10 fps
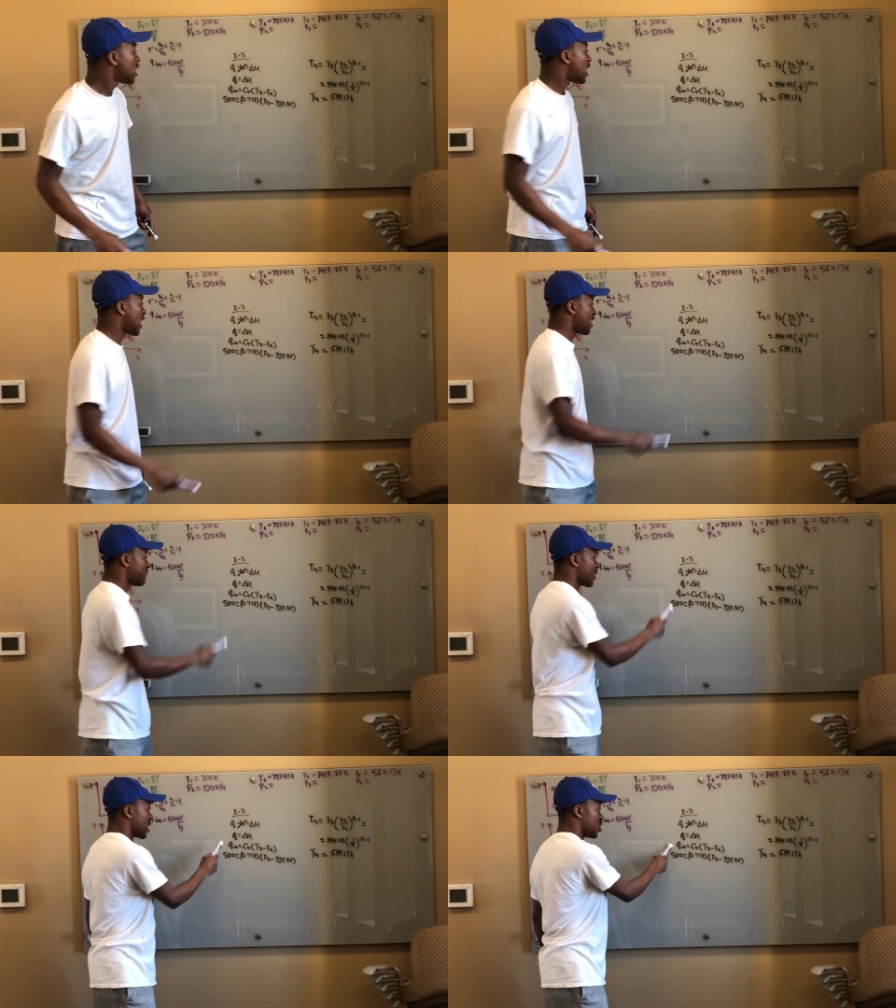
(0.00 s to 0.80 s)
I have
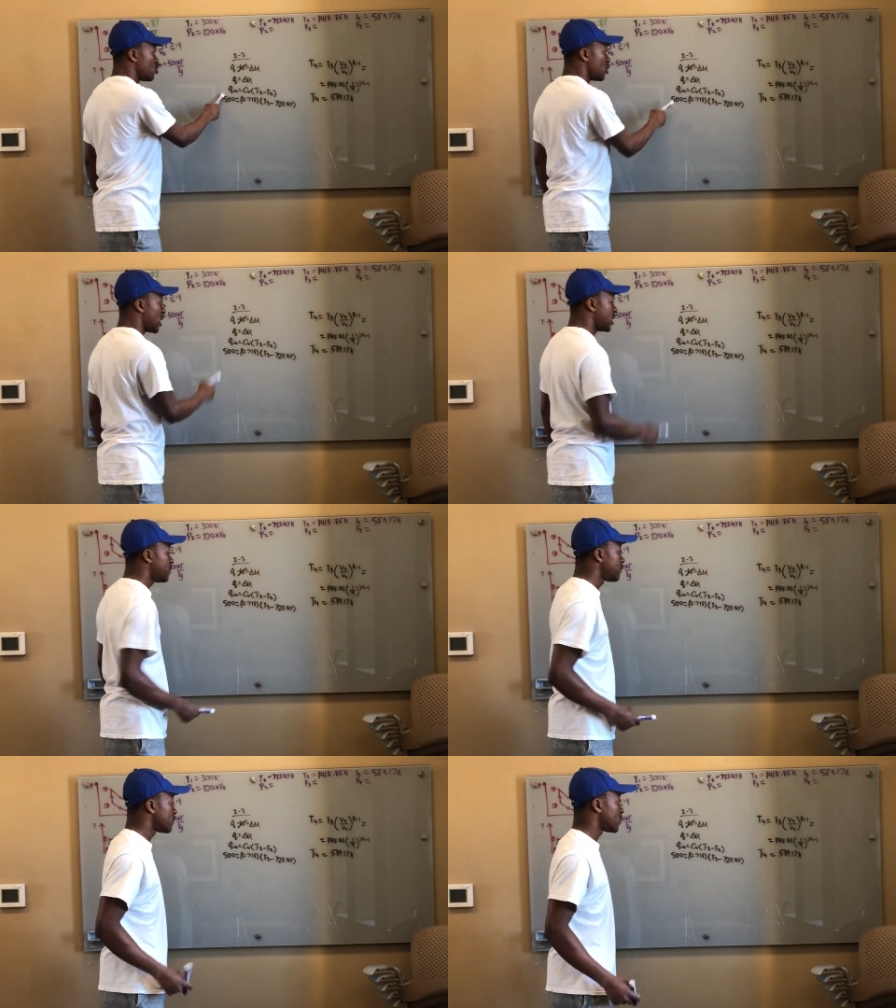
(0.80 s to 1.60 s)
my Q in,
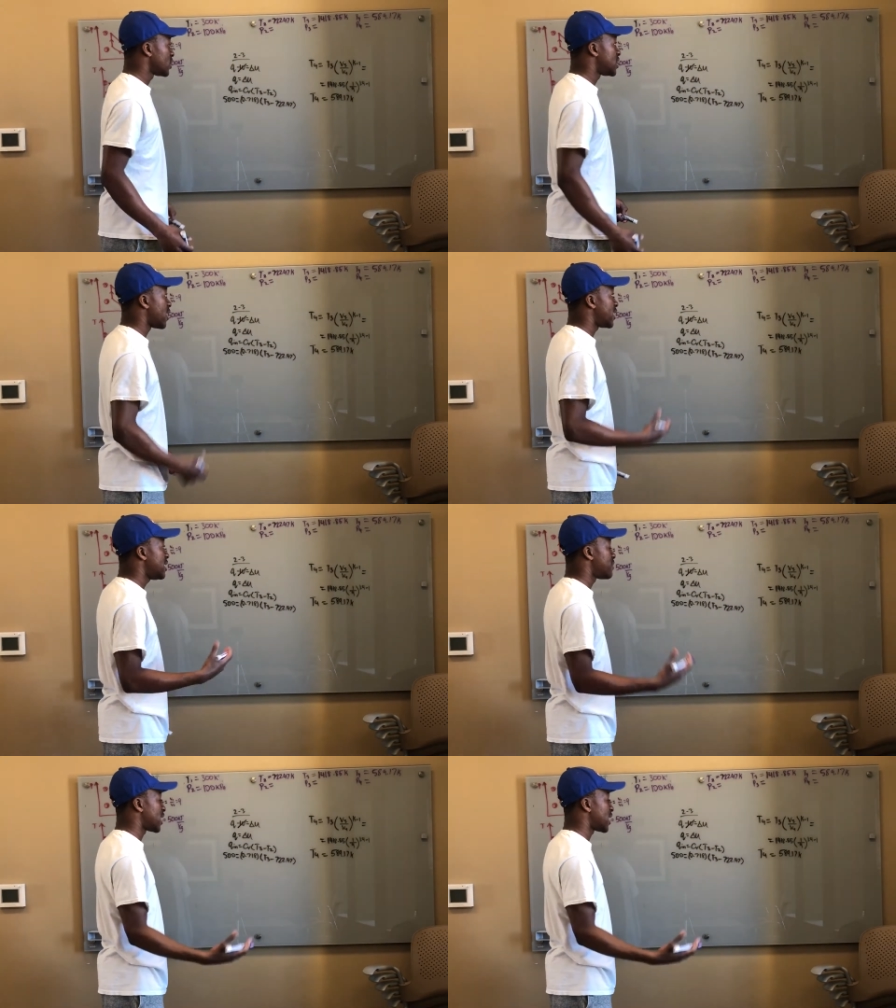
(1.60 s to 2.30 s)
now I need my